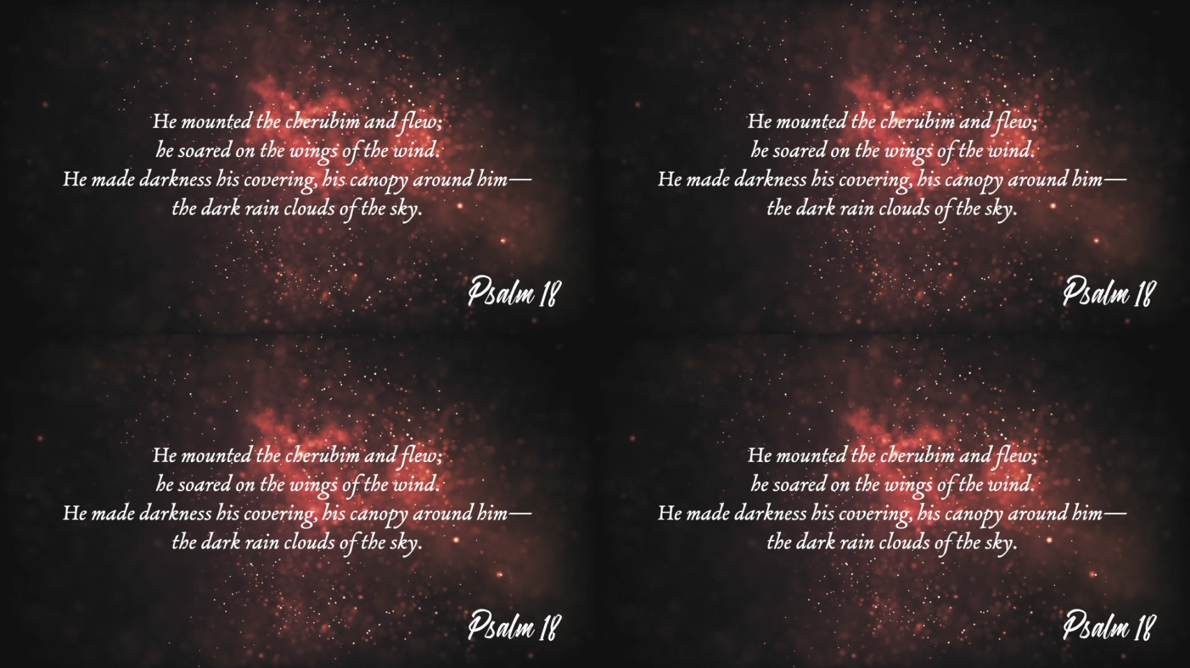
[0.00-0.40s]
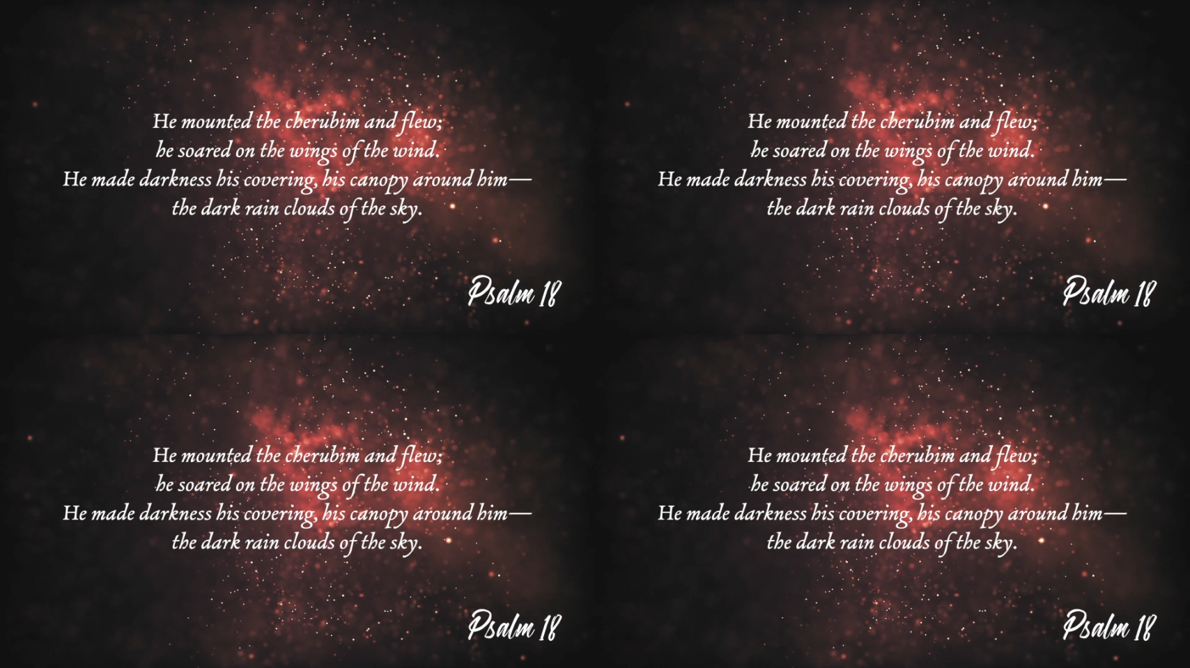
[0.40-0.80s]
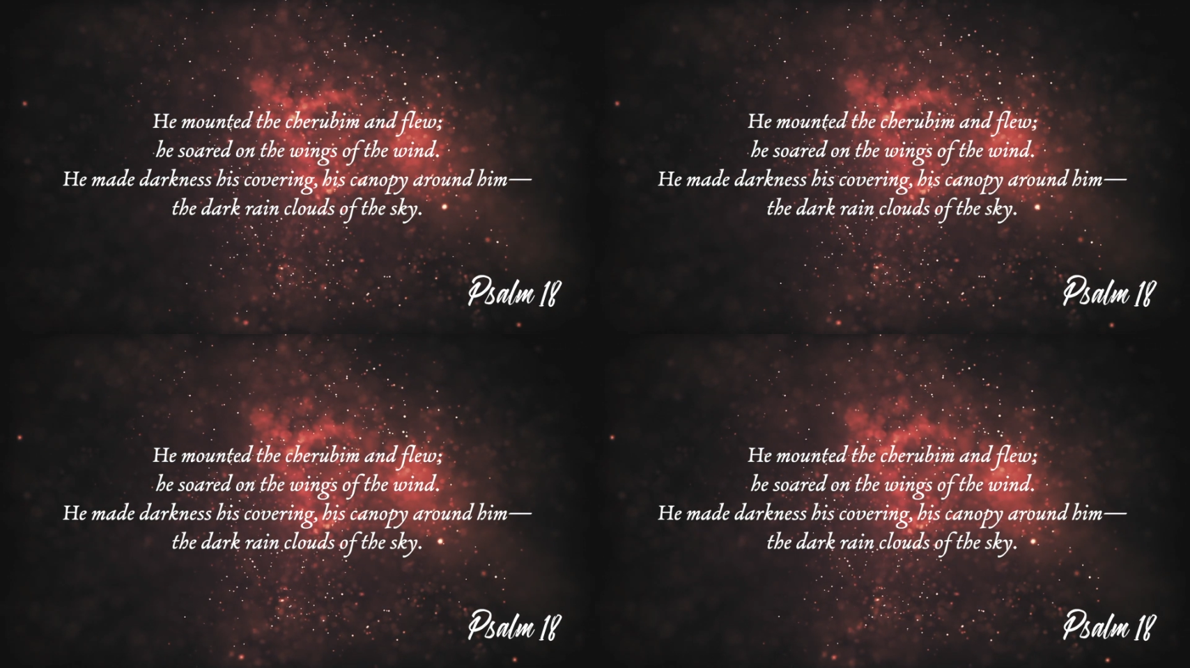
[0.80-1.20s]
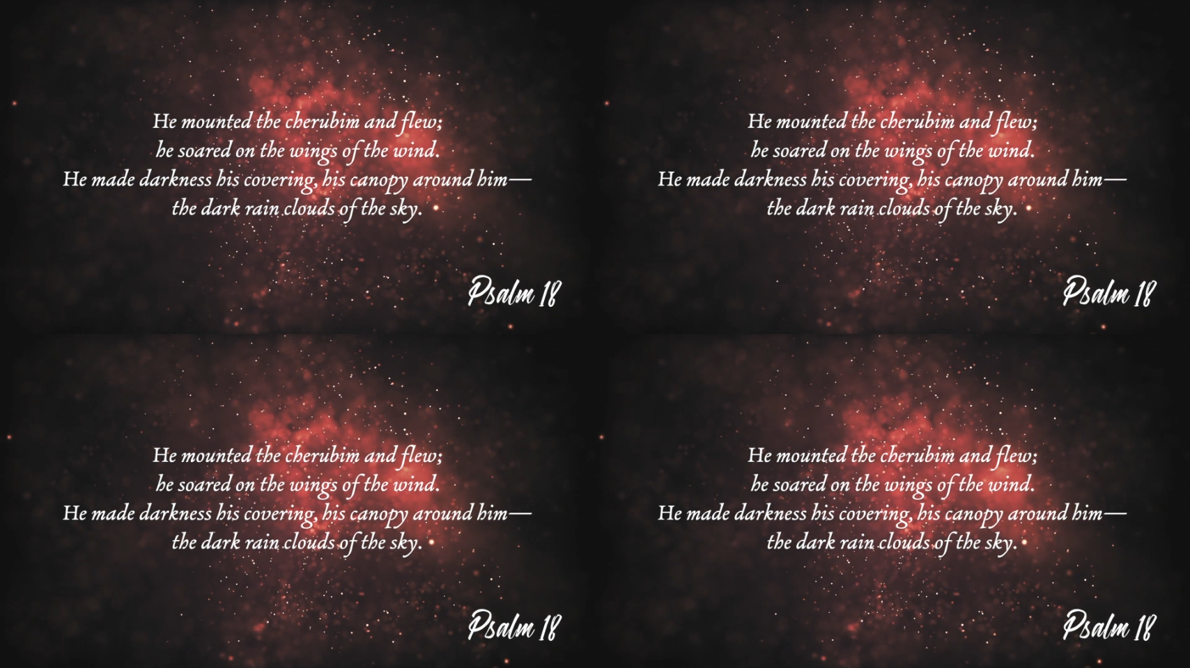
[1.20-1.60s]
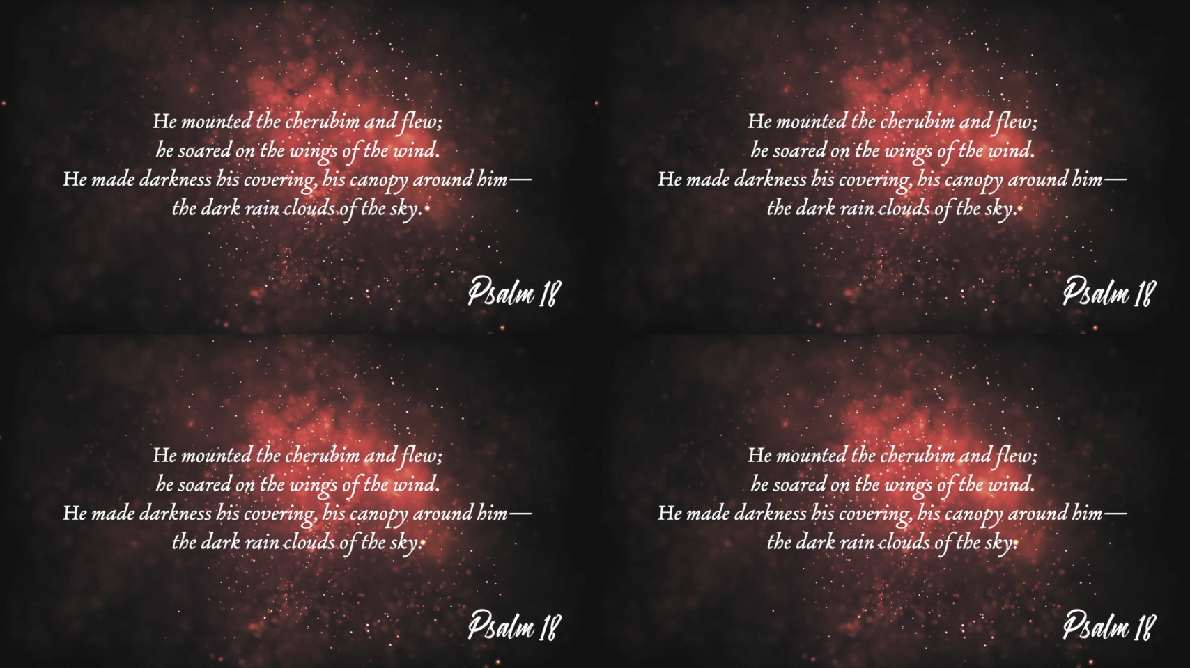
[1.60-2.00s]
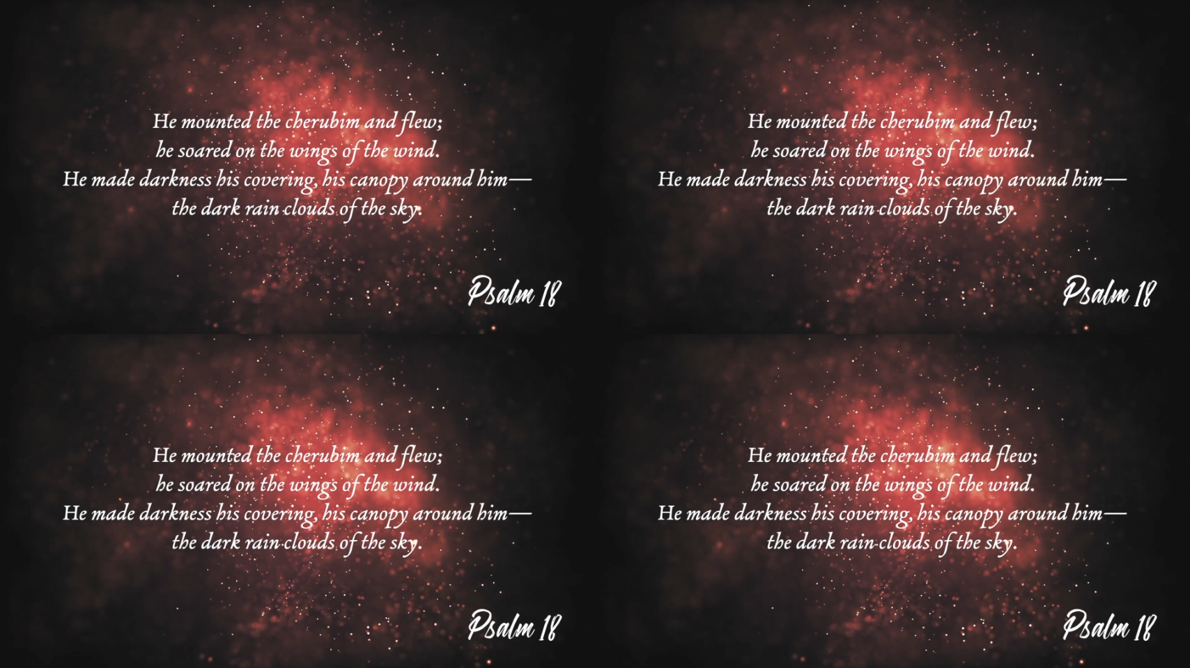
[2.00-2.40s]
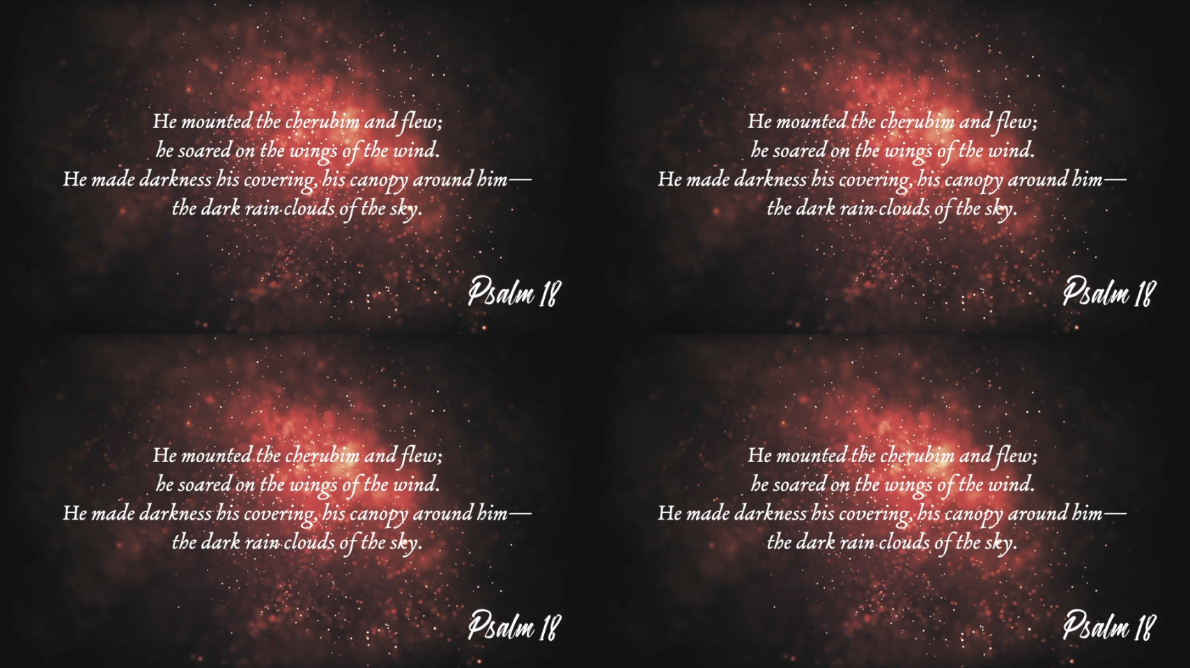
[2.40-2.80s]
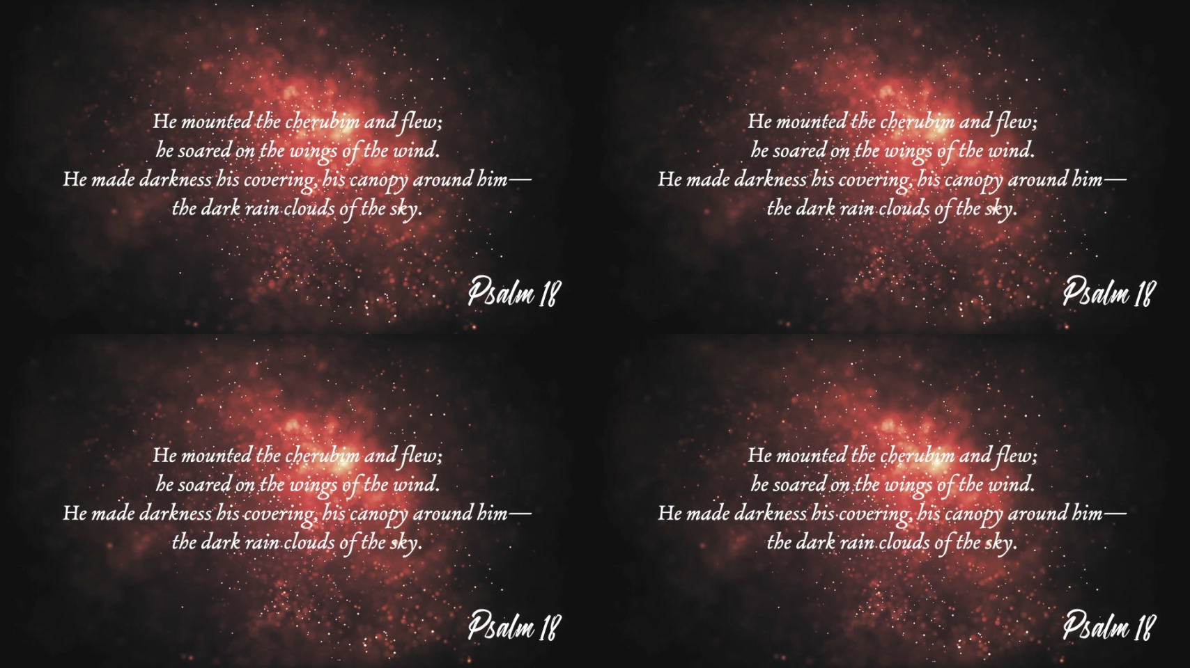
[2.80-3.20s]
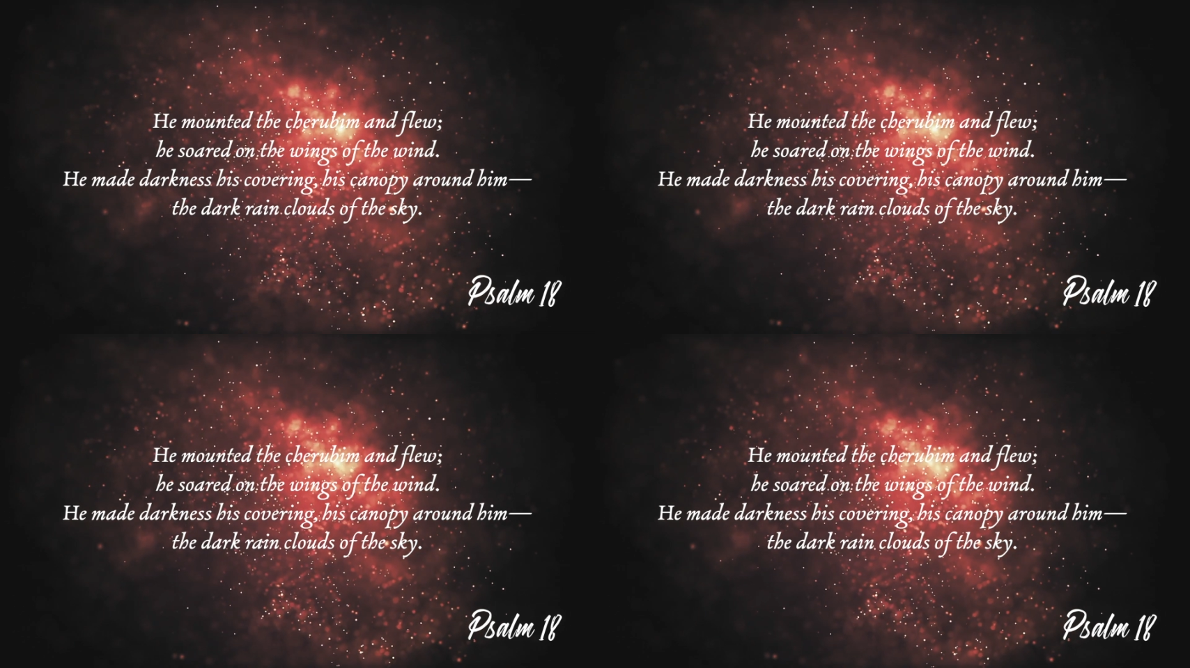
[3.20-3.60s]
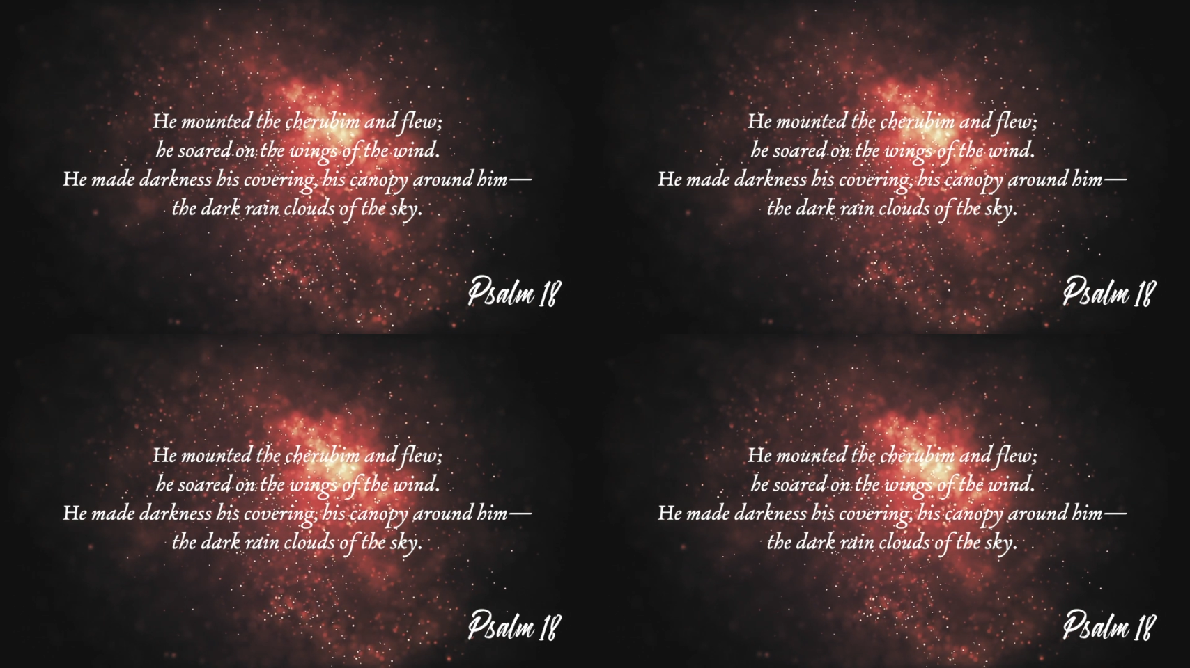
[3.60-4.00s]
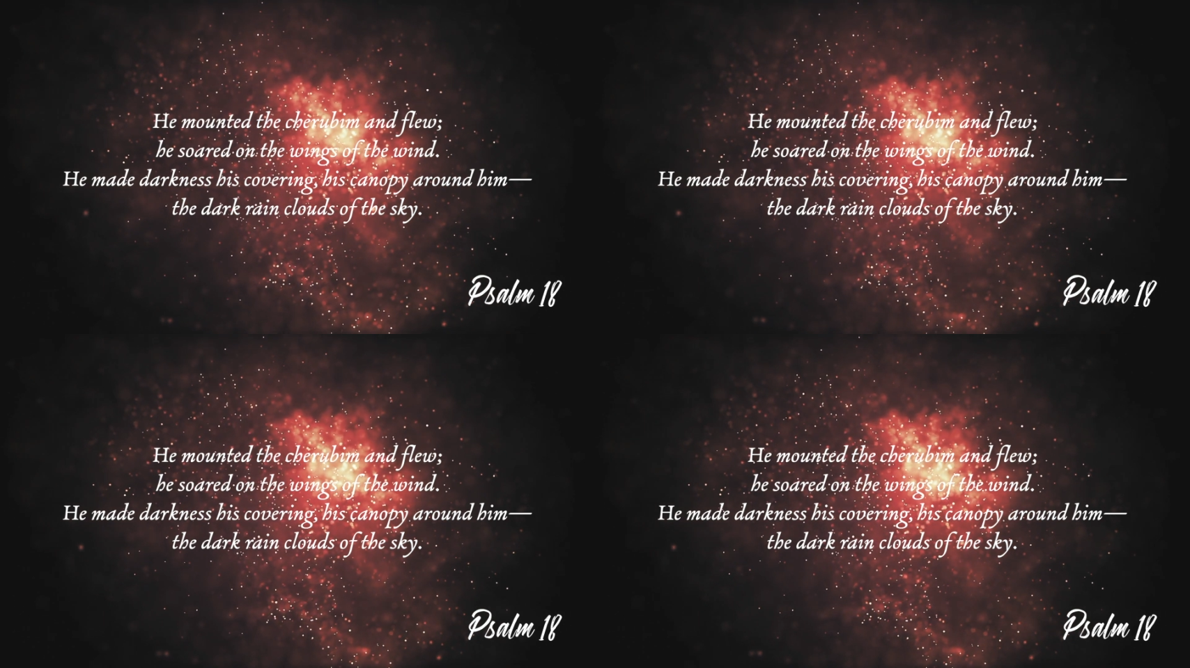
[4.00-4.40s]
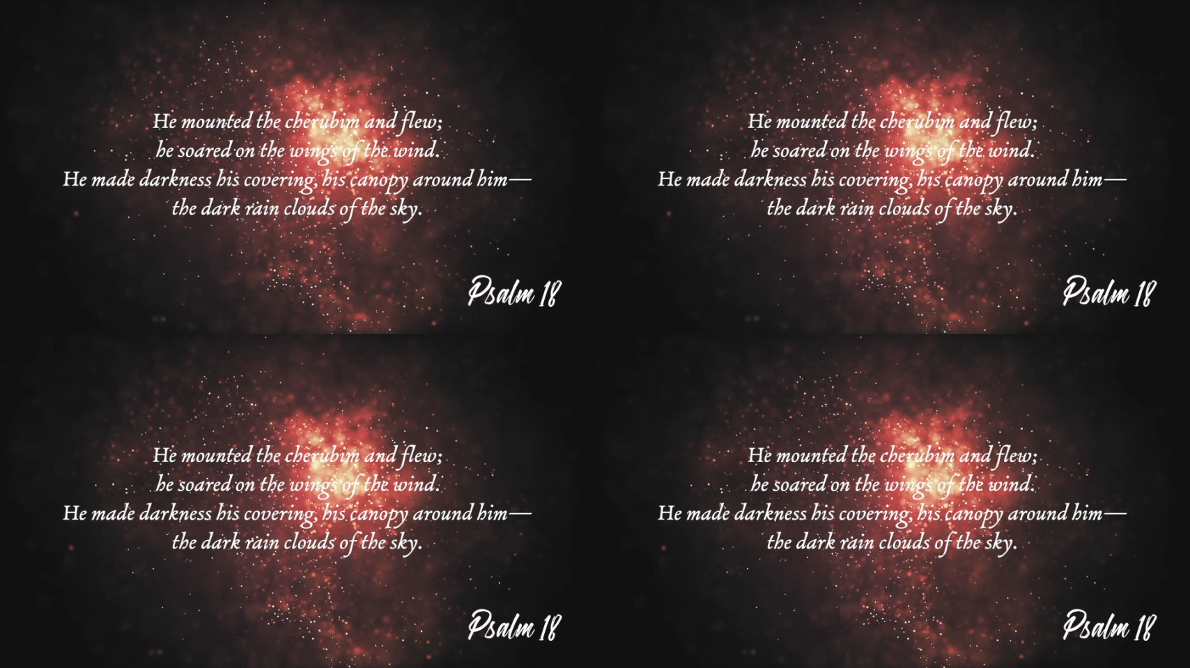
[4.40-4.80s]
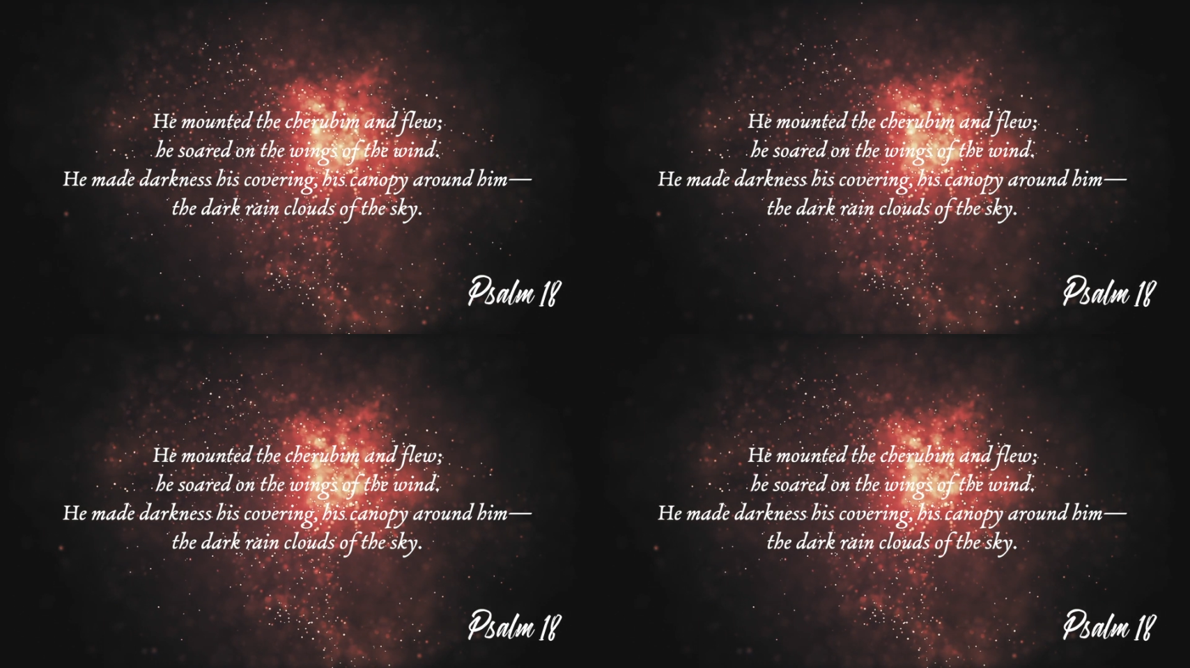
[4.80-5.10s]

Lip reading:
Nobody's mouth can be seen.